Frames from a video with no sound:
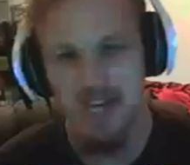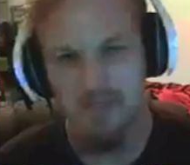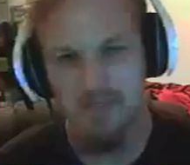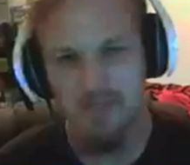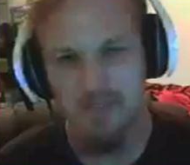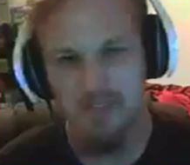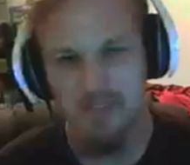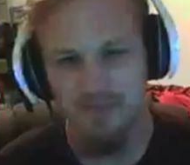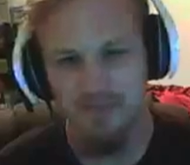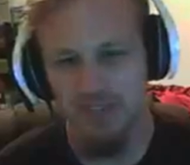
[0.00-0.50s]

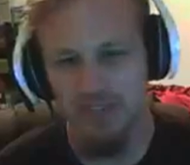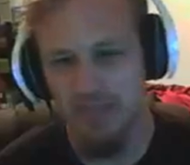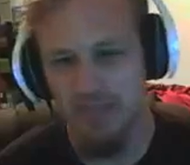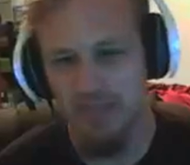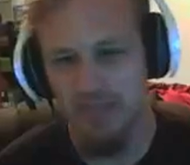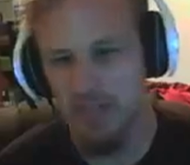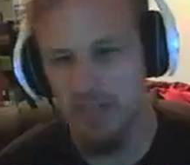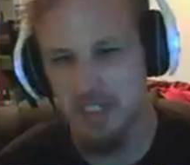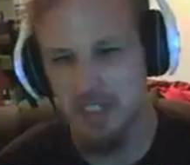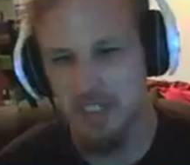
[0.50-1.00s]
the
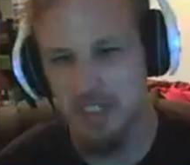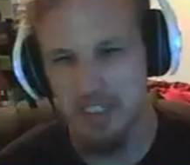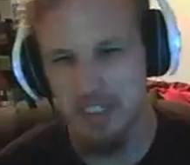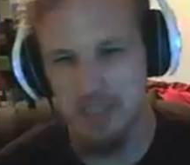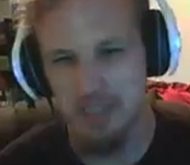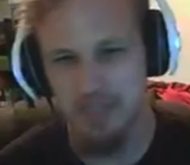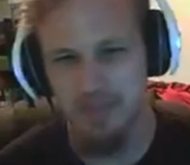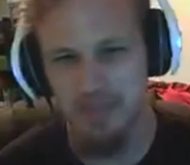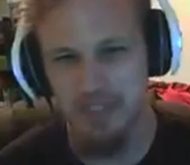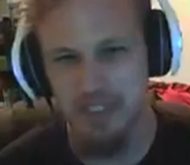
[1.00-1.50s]
flamer just
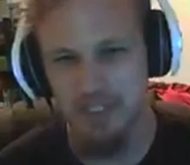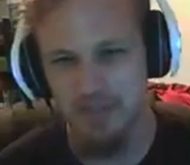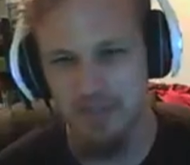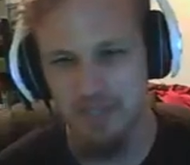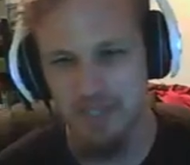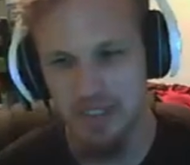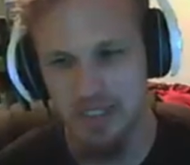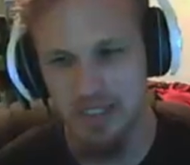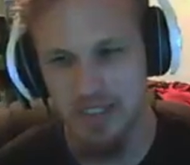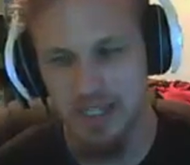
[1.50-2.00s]
speaks for
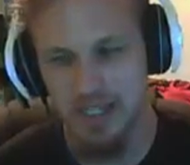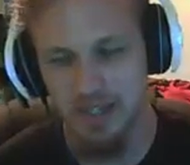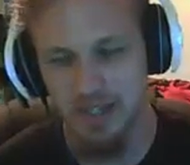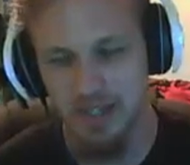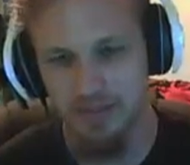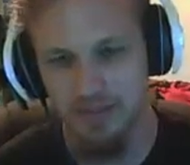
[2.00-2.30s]
itself.